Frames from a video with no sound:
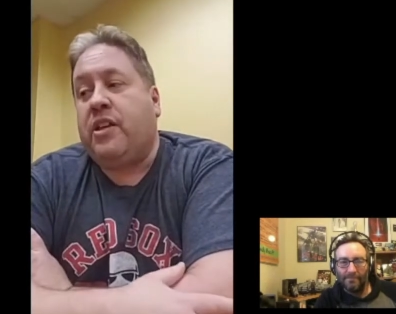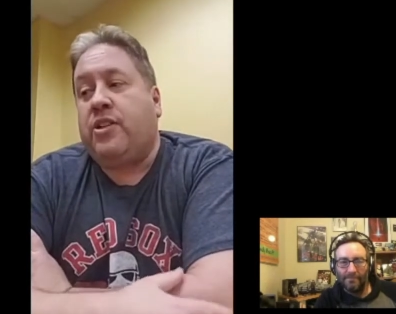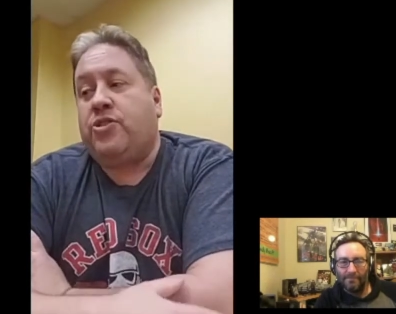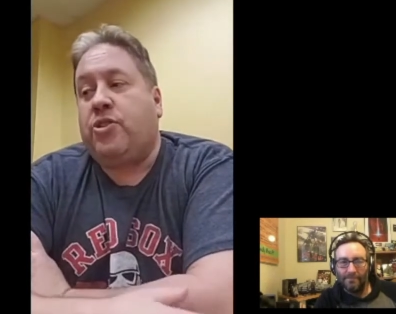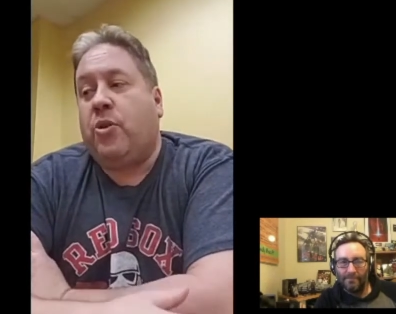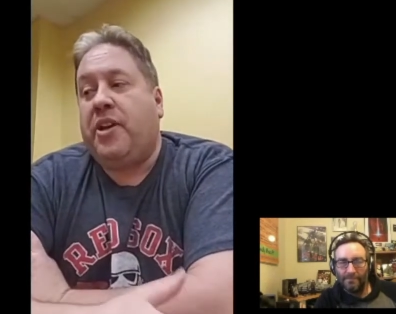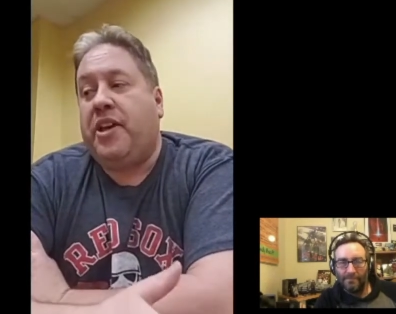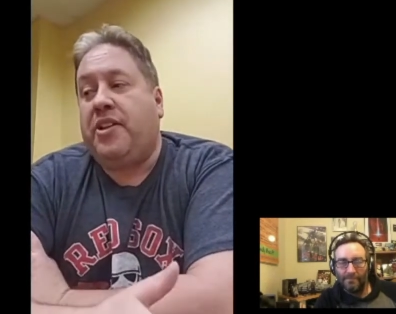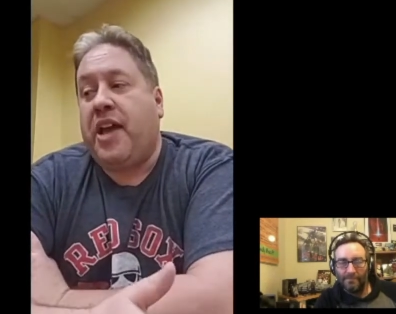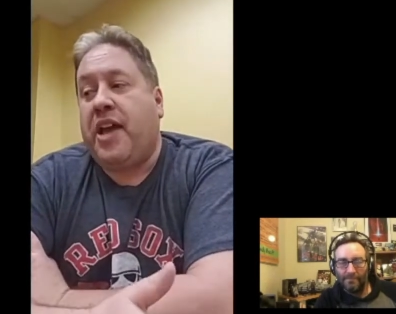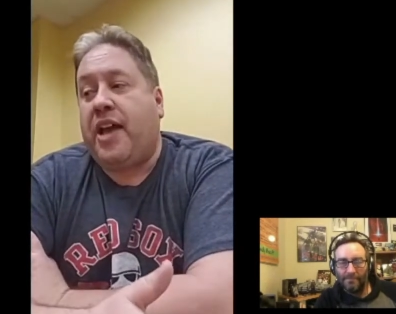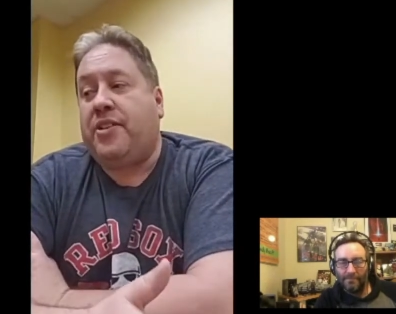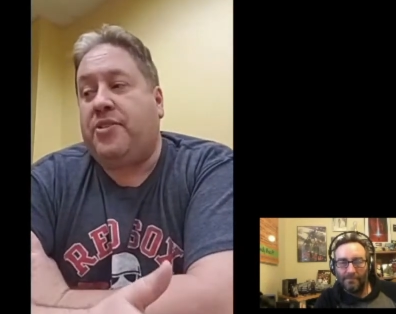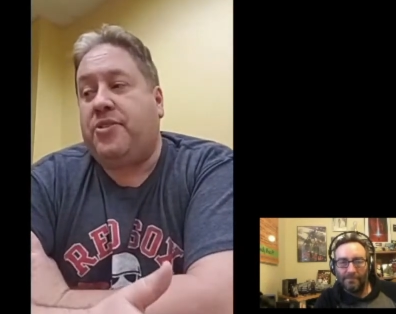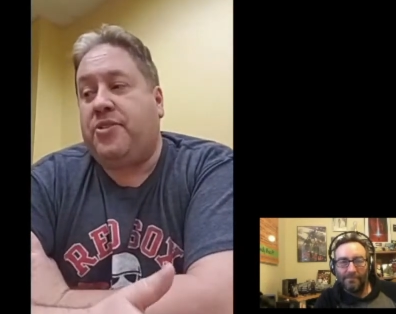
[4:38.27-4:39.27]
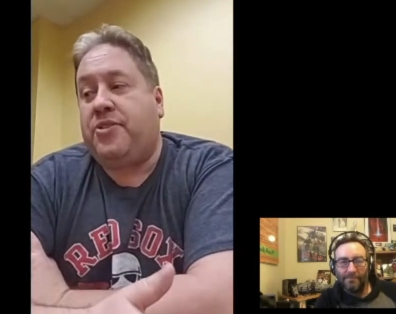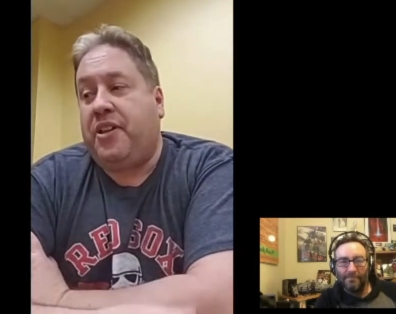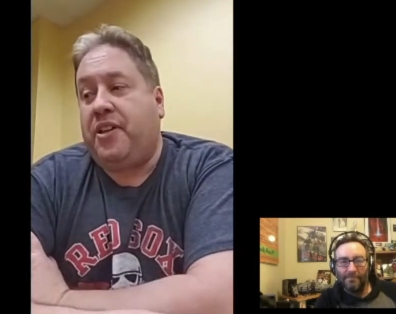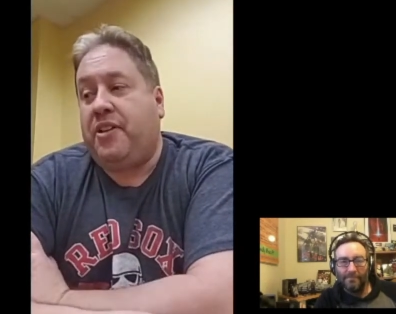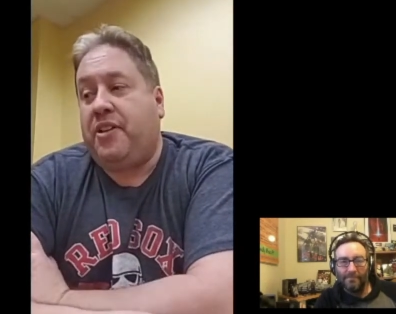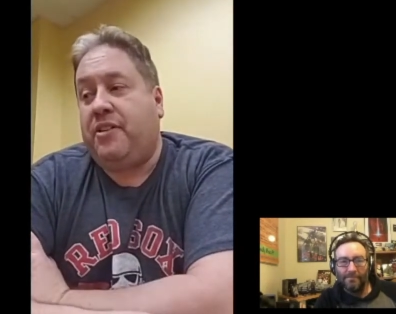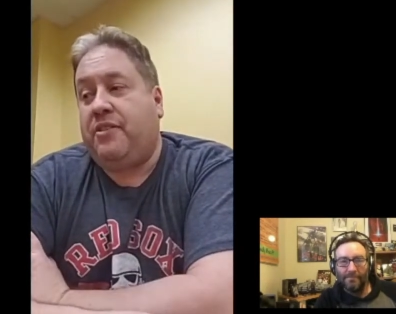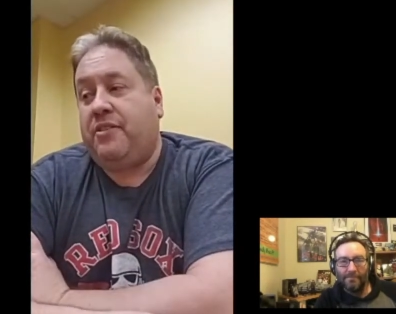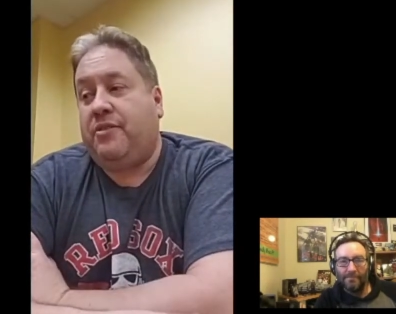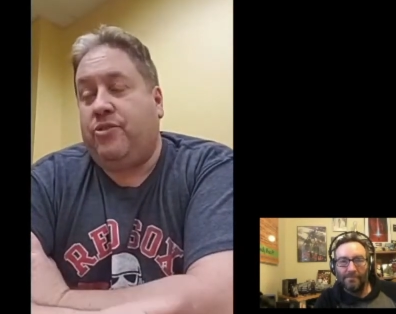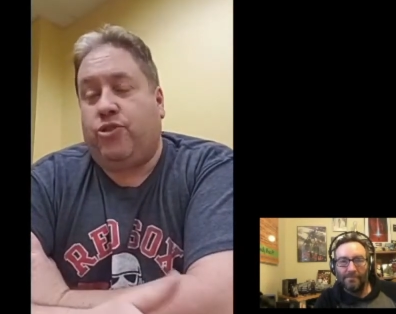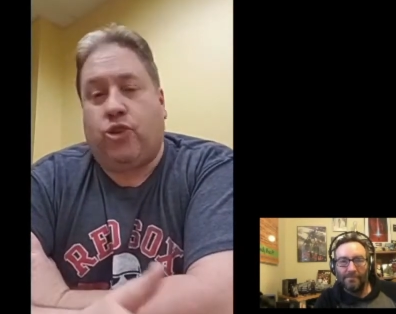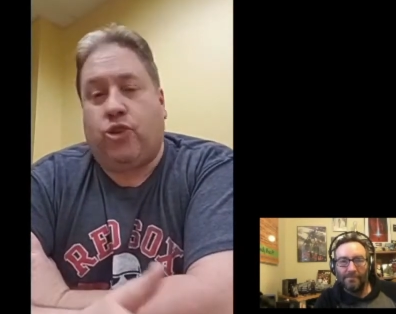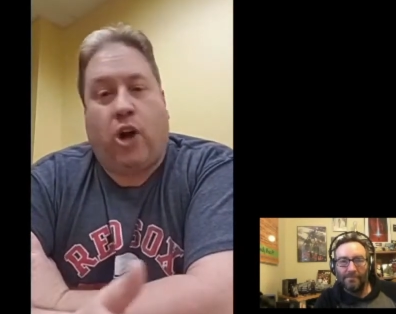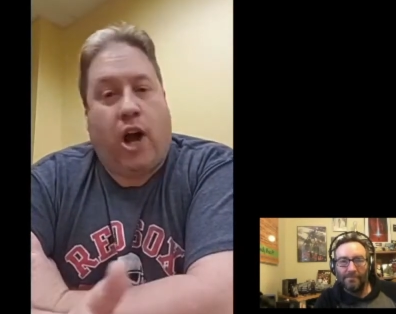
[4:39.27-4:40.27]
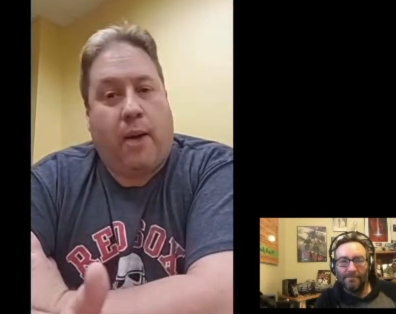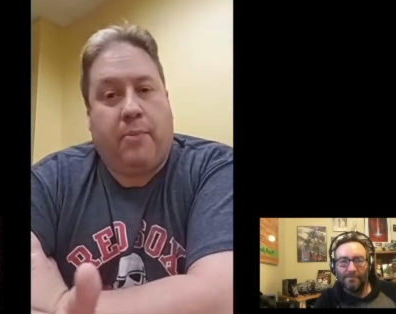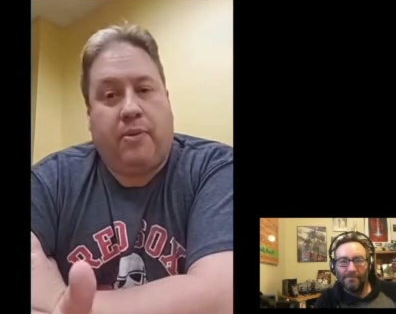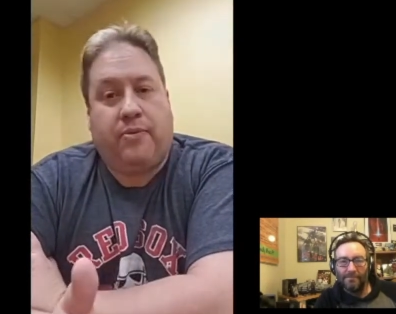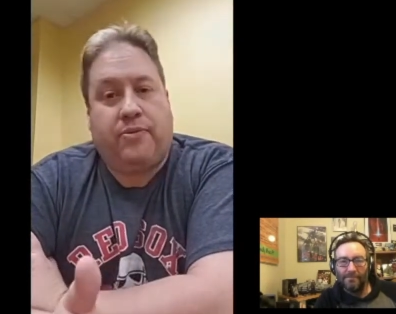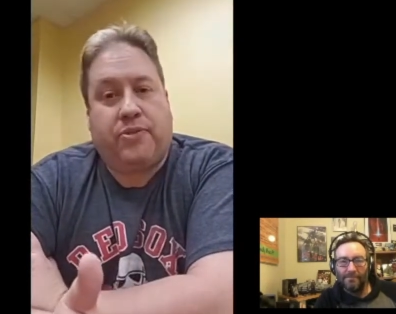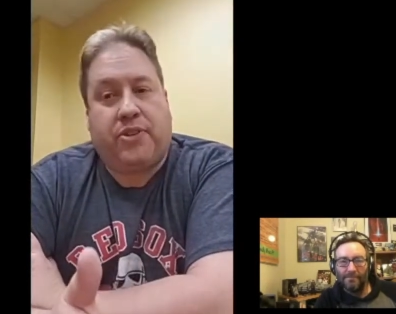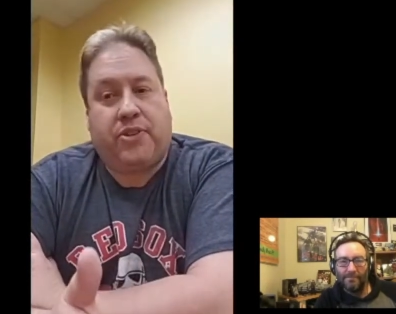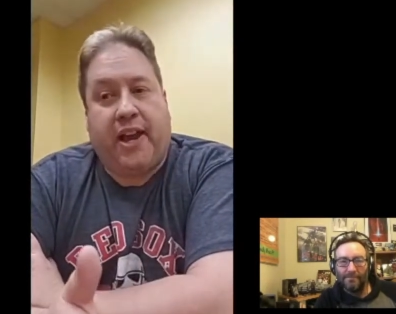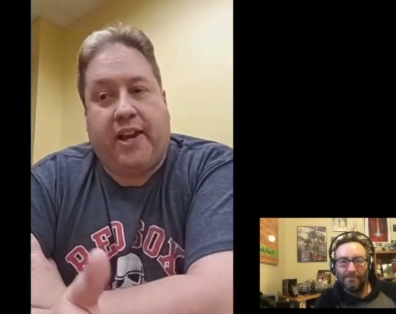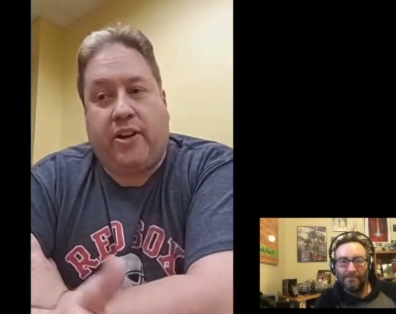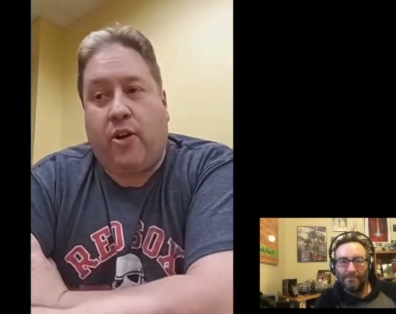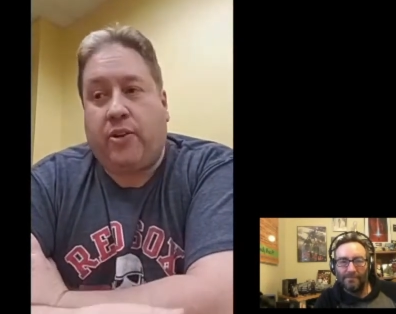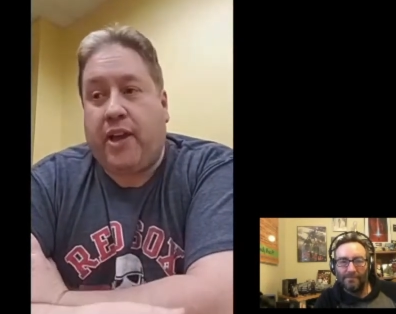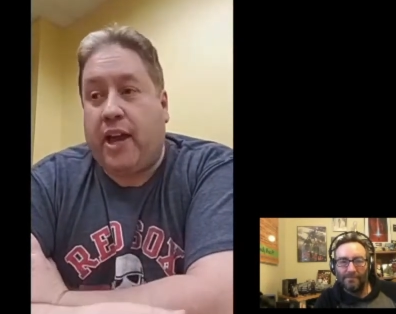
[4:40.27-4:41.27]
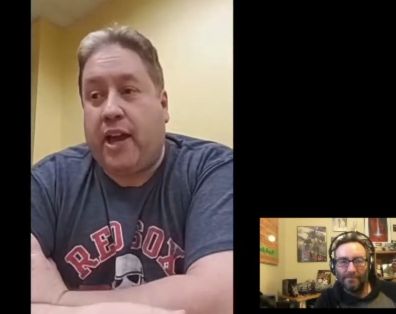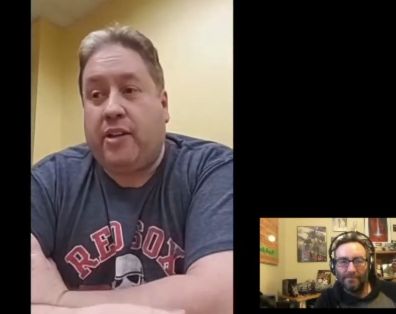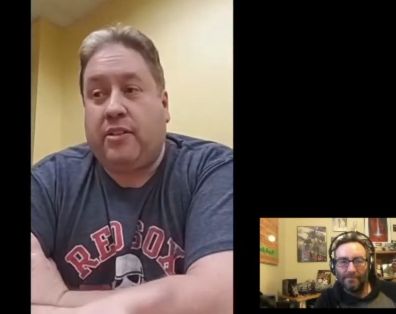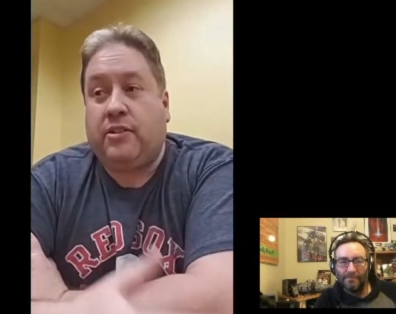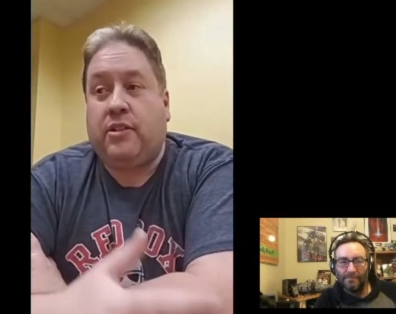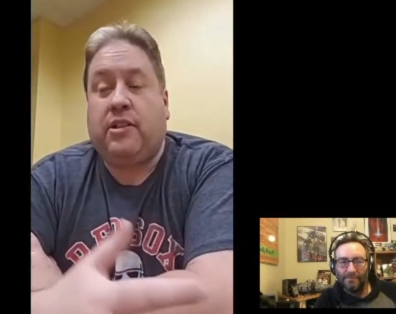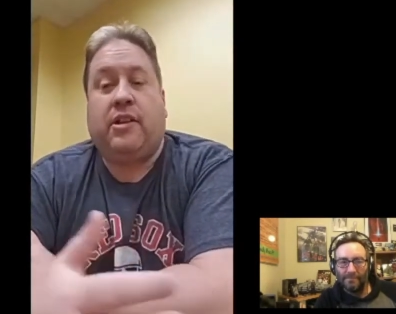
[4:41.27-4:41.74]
Speaker 1: So he has the job of saying, okay,